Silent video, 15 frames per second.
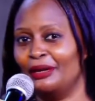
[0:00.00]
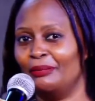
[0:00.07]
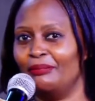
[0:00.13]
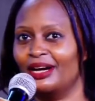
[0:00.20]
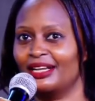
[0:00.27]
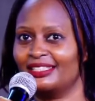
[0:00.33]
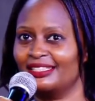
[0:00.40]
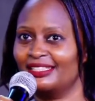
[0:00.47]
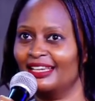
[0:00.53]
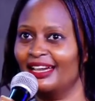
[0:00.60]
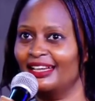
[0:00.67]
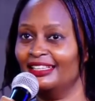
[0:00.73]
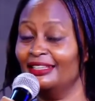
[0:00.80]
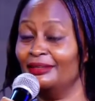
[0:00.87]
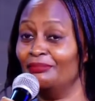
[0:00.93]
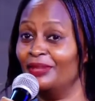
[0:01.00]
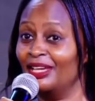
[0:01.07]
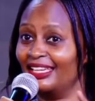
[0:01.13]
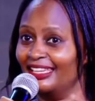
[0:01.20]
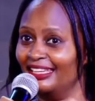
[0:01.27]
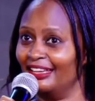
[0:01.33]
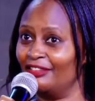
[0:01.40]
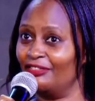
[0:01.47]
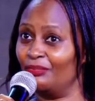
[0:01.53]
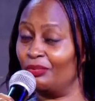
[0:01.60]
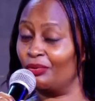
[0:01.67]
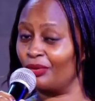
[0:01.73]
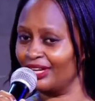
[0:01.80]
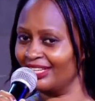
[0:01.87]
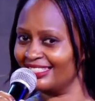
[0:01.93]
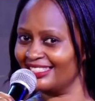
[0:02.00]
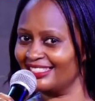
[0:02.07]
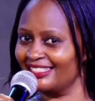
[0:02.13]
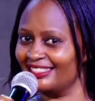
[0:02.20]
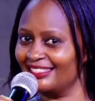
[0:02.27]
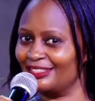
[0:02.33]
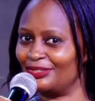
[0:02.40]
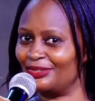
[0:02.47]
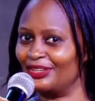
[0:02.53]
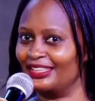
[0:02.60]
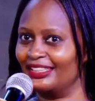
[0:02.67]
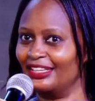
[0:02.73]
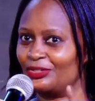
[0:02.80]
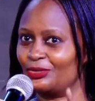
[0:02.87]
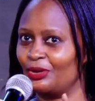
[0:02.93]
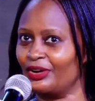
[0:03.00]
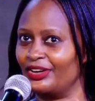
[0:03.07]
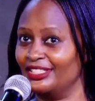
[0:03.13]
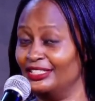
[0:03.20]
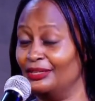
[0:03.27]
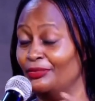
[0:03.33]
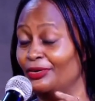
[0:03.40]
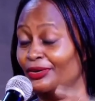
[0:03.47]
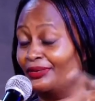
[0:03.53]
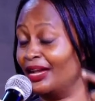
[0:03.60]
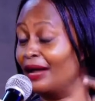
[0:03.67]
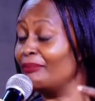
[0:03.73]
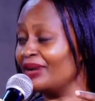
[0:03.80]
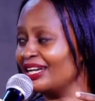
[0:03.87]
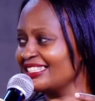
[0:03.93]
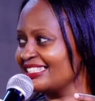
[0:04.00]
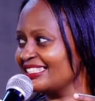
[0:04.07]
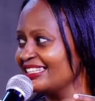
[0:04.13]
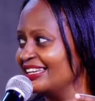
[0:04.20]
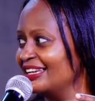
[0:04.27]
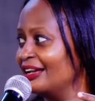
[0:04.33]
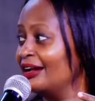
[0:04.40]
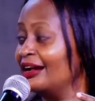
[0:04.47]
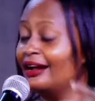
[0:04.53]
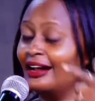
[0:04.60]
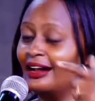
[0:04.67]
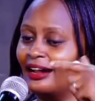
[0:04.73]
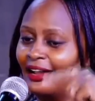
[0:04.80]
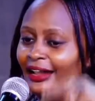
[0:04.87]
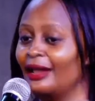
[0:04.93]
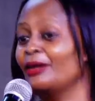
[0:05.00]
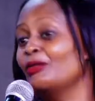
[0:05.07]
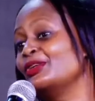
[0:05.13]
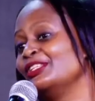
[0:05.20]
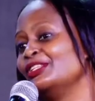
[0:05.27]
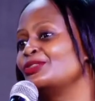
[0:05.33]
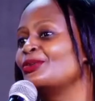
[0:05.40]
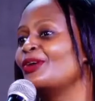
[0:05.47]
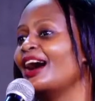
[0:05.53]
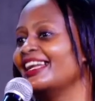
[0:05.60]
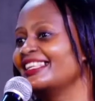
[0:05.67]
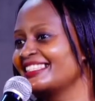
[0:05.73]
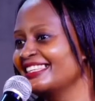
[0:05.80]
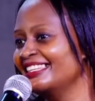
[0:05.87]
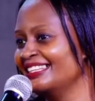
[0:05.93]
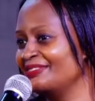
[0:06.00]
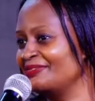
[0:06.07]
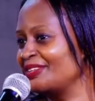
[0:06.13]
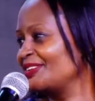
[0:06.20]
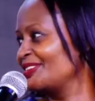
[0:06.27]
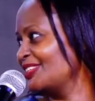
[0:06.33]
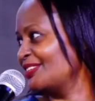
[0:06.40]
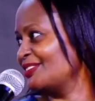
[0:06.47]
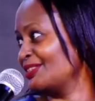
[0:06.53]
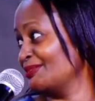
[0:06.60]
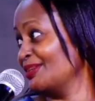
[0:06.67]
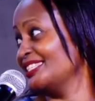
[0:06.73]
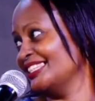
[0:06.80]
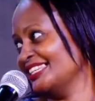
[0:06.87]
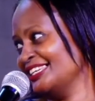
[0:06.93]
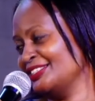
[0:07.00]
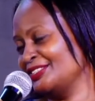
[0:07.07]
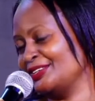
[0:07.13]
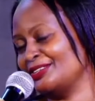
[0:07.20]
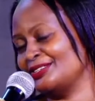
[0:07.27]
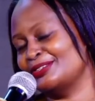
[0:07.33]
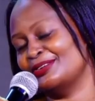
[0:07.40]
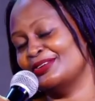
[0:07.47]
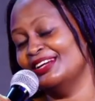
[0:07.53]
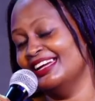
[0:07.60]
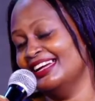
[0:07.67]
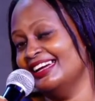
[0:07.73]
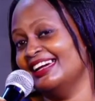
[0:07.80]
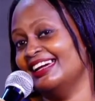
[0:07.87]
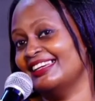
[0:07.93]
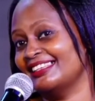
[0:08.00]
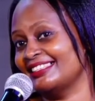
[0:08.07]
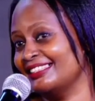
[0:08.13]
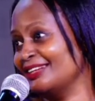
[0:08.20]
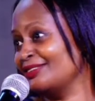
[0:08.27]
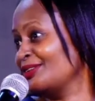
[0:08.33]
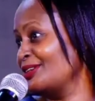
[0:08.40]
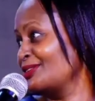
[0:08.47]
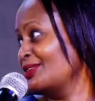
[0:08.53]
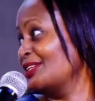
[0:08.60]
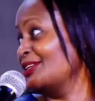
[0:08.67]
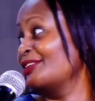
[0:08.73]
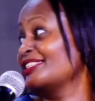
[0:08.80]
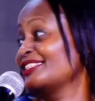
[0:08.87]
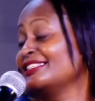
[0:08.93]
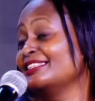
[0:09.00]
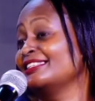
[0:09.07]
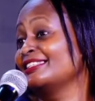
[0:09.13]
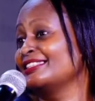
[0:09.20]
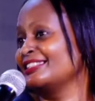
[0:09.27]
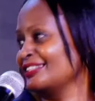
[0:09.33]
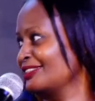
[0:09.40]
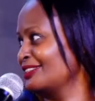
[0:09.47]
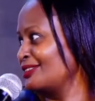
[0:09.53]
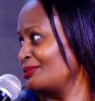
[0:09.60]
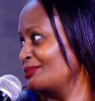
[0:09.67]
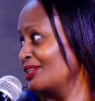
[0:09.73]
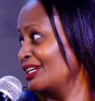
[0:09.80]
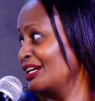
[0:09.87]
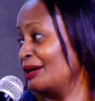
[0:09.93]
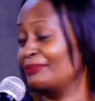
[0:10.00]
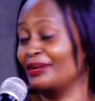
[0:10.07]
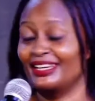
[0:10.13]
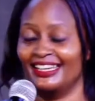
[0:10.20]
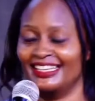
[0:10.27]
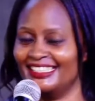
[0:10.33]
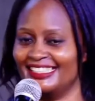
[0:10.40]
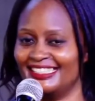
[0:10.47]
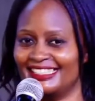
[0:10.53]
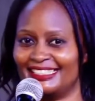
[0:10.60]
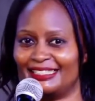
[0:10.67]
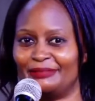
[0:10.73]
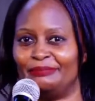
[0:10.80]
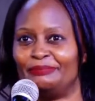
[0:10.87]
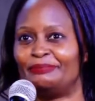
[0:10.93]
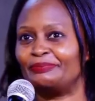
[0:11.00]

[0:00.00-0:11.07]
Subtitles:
But I didn't make enough points to get the tourism on campus. I got into art because that was my second choice. So I guess that was what I was destined to become, an artist.